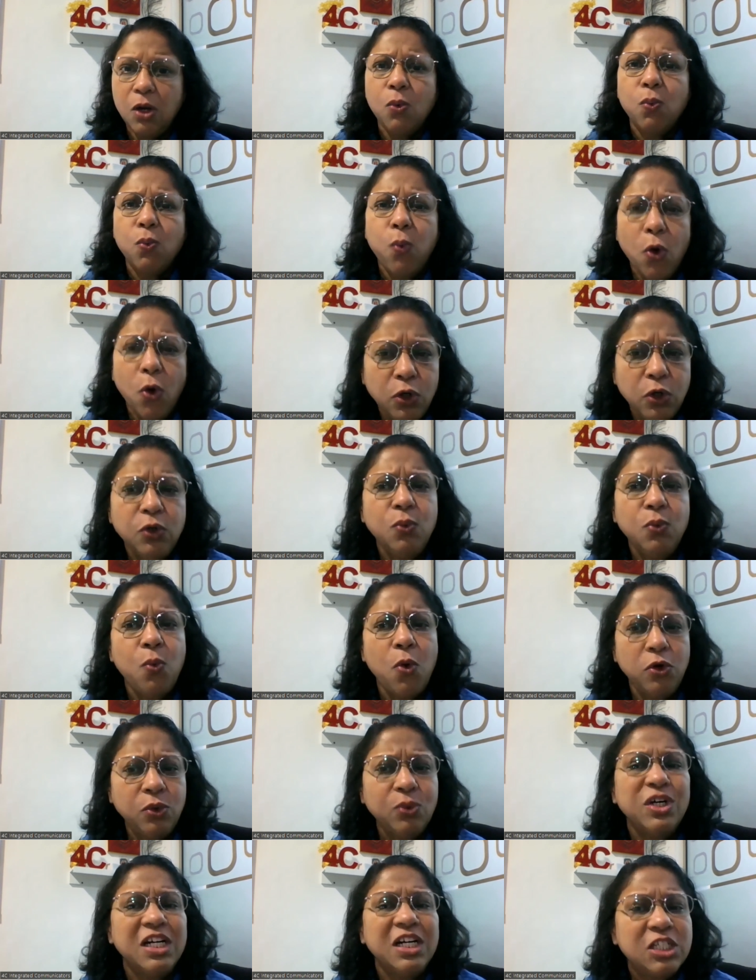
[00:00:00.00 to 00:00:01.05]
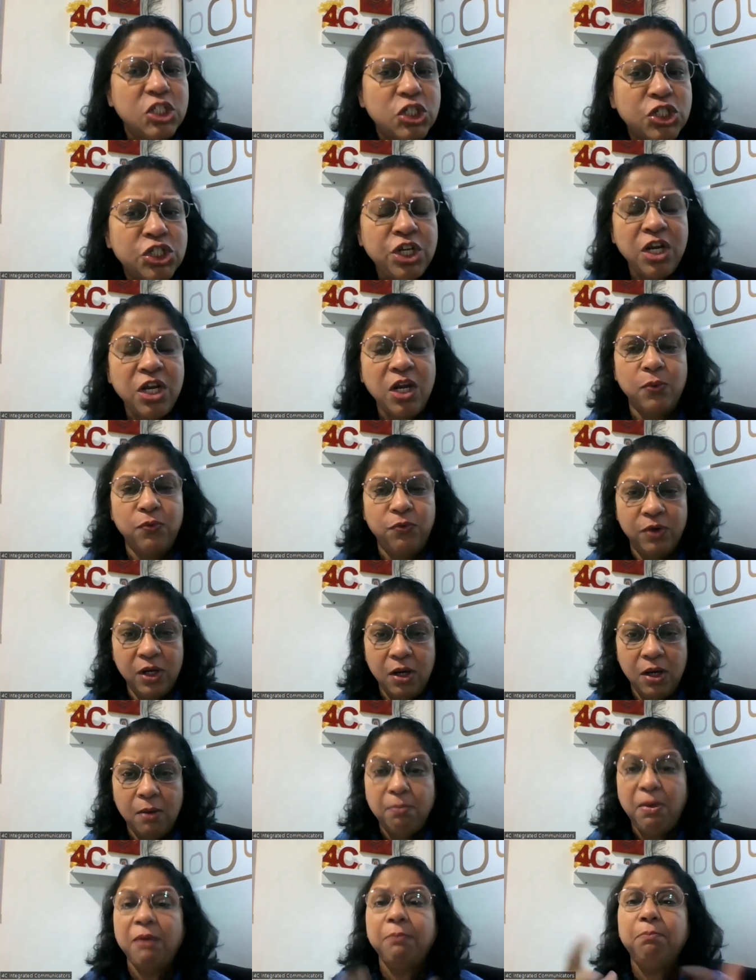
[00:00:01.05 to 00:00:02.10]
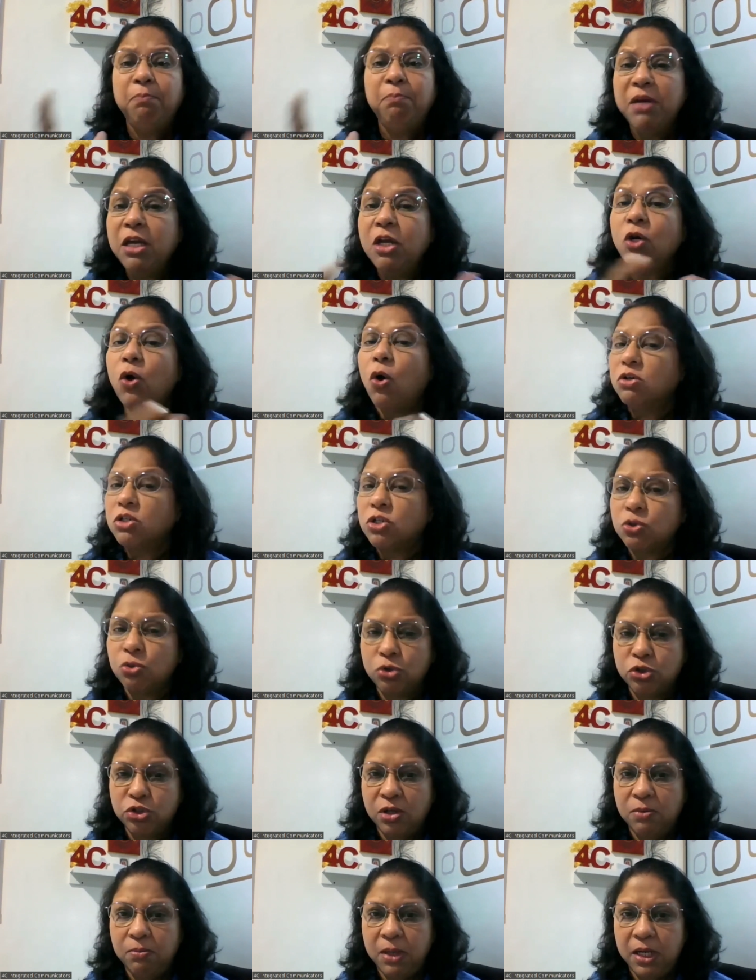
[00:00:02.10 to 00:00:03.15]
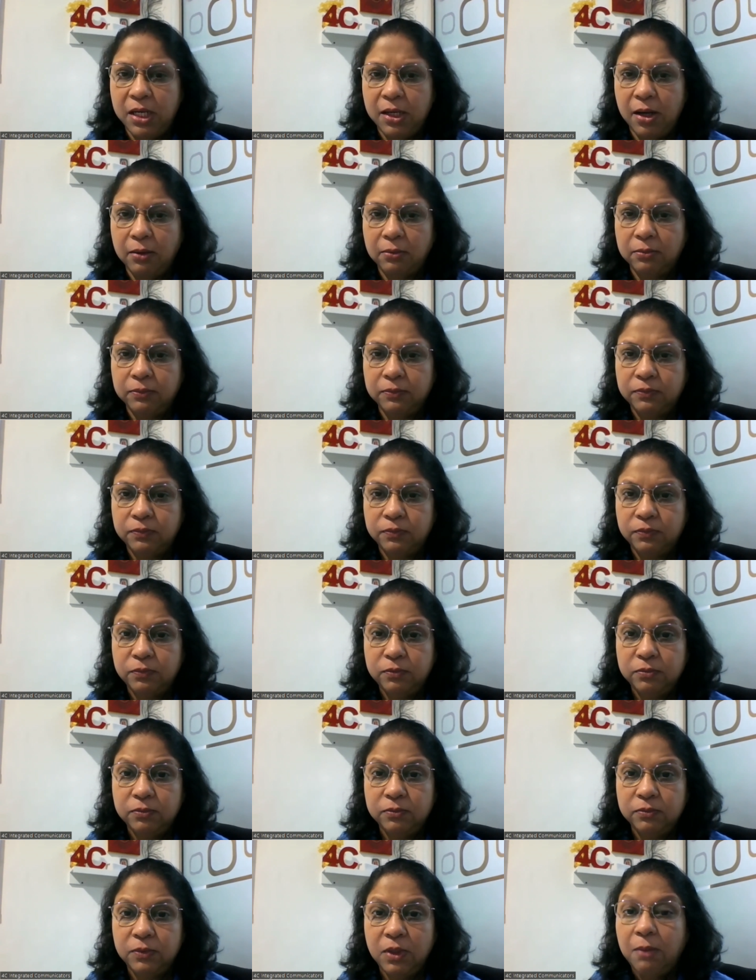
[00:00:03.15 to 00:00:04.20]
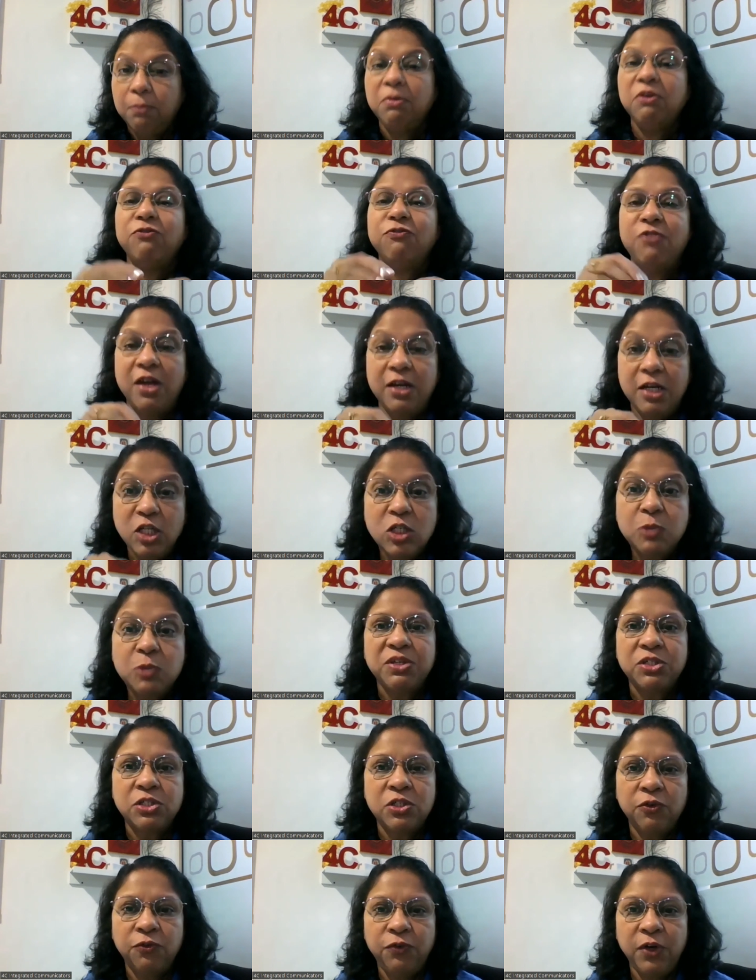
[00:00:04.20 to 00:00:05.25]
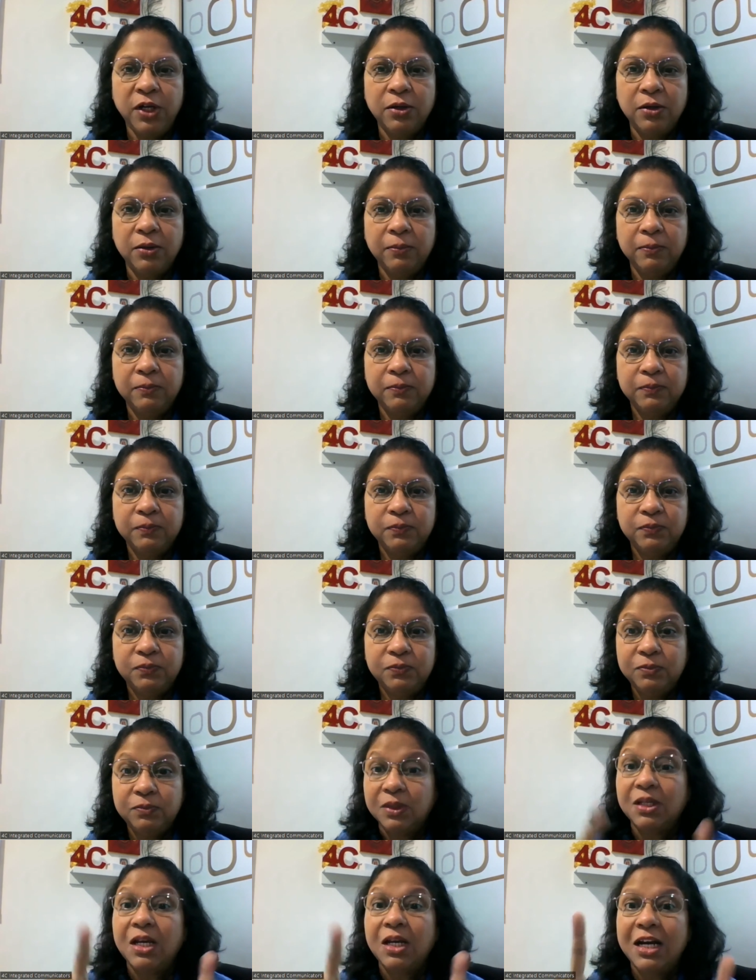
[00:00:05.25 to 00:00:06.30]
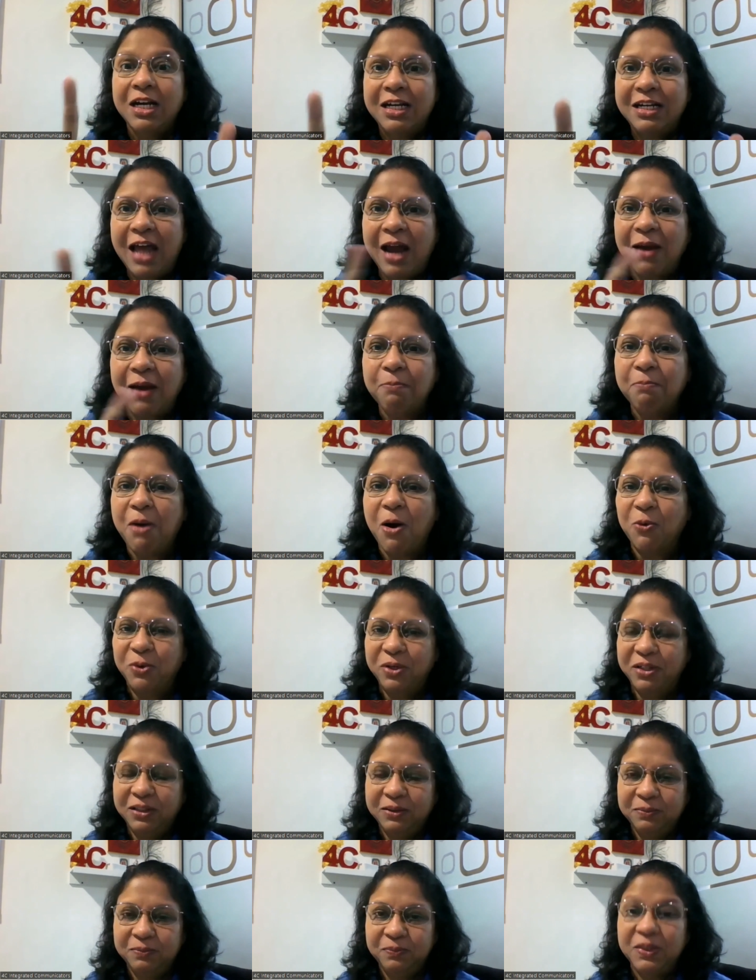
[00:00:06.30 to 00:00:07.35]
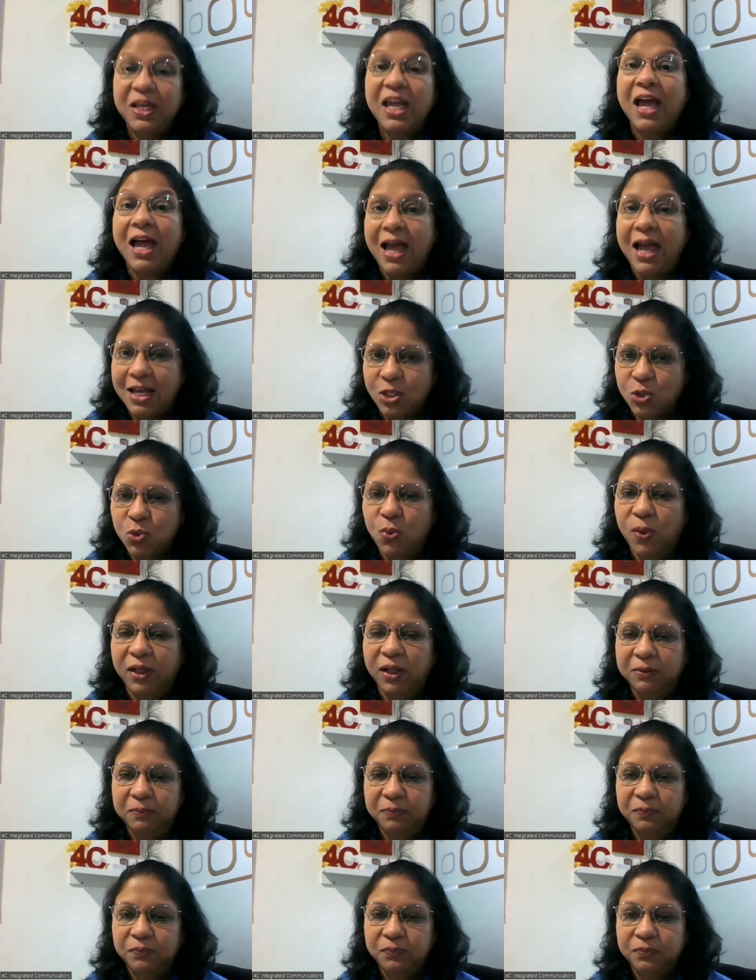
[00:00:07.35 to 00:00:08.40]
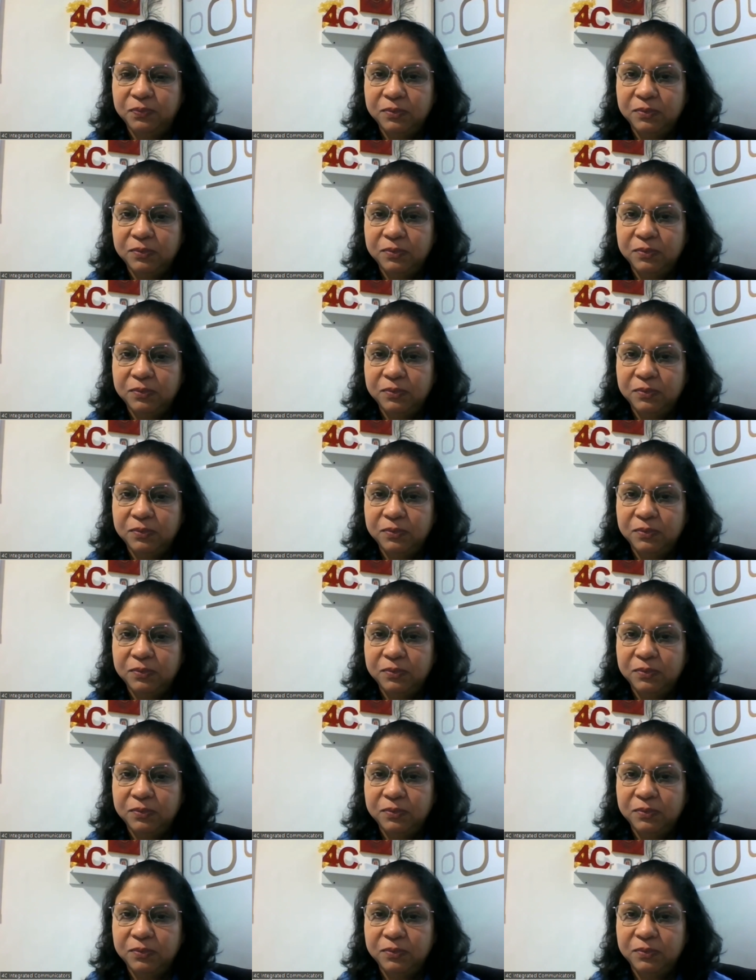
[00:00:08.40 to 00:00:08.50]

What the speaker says: What do you want to achieve by being on social media? Be very specific, time bound as well.